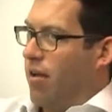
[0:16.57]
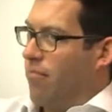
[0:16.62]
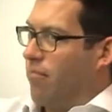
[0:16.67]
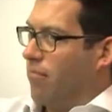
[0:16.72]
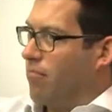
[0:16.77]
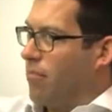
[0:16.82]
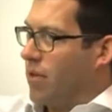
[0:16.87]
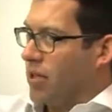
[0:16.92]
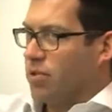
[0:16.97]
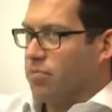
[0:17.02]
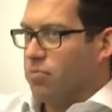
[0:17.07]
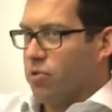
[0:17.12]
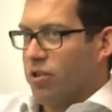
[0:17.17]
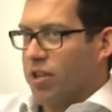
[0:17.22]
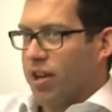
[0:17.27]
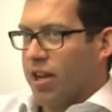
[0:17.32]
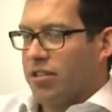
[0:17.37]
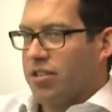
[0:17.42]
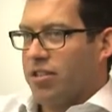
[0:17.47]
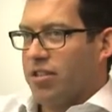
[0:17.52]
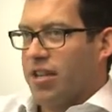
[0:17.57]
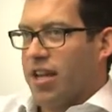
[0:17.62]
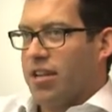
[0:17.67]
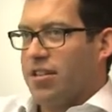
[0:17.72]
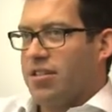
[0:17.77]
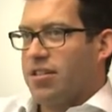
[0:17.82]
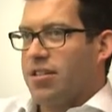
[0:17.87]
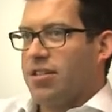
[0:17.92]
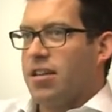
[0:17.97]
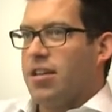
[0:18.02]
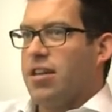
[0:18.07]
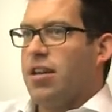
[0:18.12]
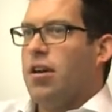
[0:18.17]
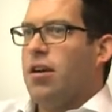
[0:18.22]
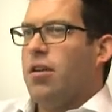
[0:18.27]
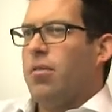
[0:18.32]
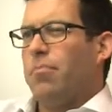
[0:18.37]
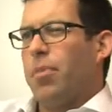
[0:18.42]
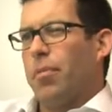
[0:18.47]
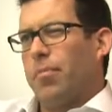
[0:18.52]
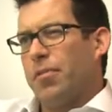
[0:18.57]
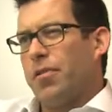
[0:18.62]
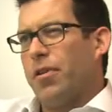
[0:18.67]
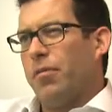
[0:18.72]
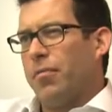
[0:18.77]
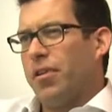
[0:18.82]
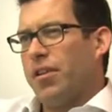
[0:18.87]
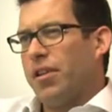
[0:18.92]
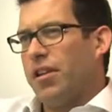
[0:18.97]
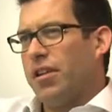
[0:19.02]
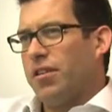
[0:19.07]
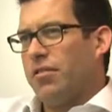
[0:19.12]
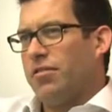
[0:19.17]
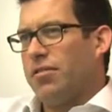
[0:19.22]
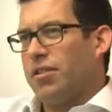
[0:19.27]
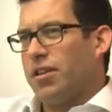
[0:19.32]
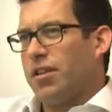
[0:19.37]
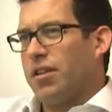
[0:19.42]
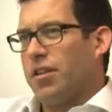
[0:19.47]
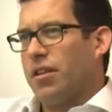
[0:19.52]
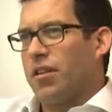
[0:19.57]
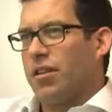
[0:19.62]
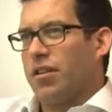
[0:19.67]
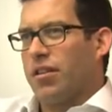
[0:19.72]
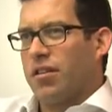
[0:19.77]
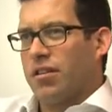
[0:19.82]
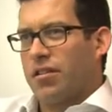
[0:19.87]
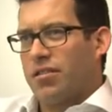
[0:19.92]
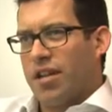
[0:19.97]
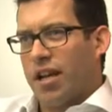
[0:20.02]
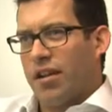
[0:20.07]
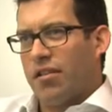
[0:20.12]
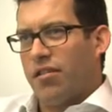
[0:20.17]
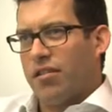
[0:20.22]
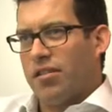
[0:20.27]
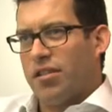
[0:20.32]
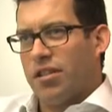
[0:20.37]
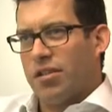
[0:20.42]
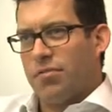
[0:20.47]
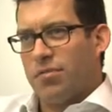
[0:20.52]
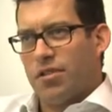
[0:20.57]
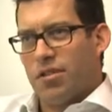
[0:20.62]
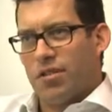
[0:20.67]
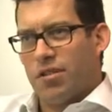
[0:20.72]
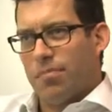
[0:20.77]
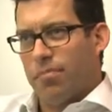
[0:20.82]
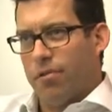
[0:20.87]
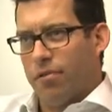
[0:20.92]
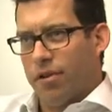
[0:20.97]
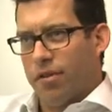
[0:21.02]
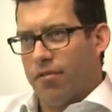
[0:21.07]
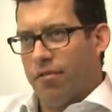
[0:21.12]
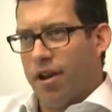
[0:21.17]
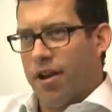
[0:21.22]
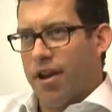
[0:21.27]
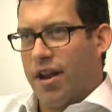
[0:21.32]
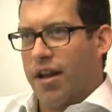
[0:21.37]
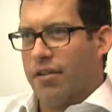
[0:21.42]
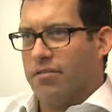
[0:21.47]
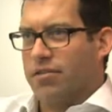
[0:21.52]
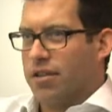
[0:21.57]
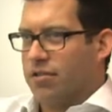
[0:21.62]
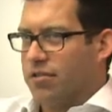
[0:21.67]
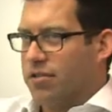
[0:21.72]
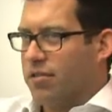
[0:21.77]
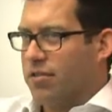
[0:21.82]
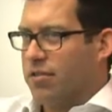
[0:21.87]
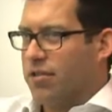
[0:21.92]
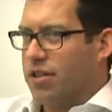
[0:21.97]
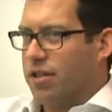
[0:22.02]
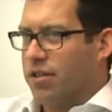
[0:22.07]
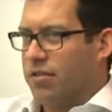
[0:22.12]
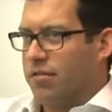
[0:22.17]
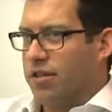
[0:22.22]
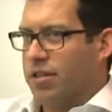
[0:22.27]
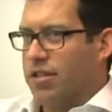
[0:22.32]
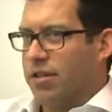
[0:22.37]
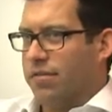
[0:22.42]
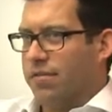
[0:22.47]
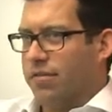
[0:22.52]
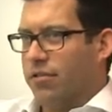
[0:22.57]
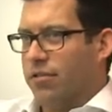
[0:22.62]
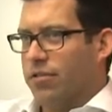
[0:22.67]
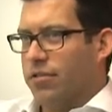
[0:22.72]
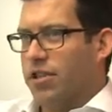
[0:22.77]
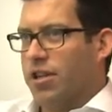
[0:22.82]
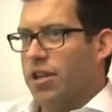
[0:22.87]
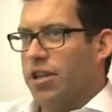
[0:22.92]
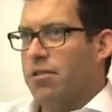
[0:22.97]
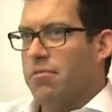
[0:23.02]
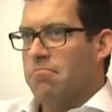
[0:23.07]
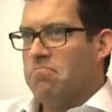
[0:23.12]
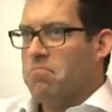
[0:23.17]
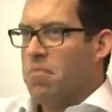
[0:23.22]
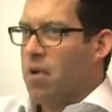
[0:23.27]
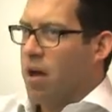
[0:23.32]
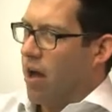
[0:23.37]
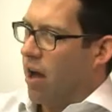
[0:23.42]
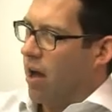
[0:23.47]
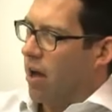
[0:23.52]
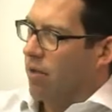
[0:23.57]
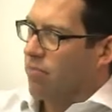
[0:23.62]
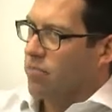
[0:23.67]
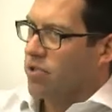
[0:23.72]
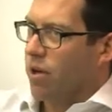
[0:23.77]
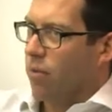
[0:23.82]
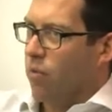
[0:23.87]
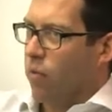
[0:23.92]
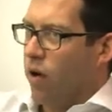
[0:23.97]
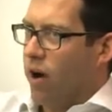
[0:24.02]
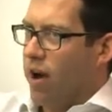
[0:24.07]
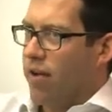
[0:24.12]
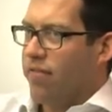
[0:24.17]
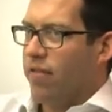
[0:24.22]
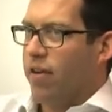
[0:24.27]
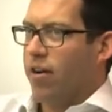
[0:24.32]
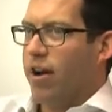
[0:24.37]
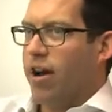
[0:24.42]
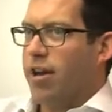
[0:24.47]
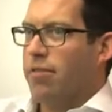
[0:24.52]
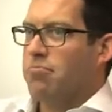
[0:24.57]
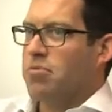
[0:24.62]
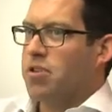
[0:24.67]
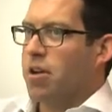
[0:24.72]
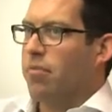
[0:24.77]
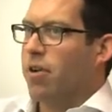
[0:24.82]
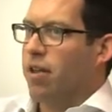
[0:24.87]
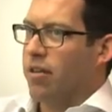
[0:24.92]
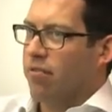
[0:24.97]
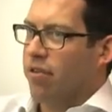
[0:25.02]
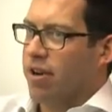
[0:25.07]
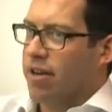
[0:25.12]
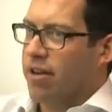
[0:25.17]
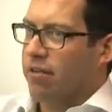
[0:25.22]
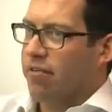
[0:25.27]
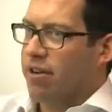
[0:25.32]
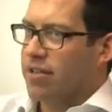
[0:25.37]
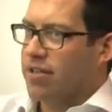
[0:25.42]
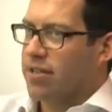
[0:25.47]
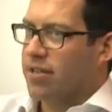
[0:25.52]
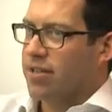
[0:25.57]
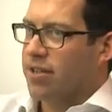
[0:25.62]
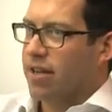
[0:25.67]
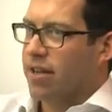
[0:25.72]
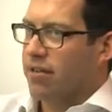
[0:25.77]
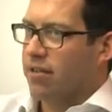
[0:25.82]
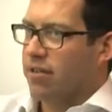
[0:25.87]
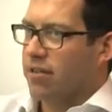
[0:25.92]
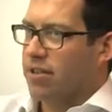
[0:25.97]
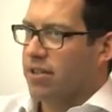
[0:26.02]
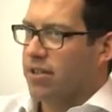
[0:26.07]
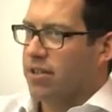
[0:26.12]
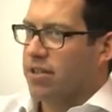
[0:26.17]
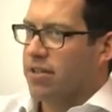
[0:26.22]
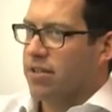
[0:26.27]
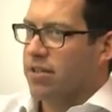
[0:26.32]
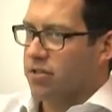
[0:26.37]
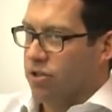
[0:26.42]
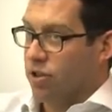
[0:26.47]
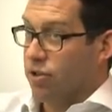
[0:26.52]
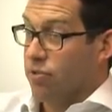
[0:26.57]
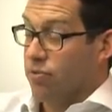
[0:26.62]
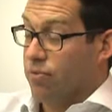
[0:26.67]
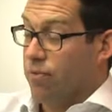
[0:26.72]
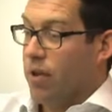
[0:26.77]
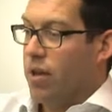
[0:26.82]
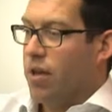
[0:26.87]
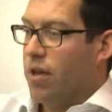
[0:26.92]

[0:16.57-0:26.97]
much more connection density, but predominantly using the technologies which are deployed right now, so 2G, 3G, 4G, some Wi-Fi, some other radio access technologies too.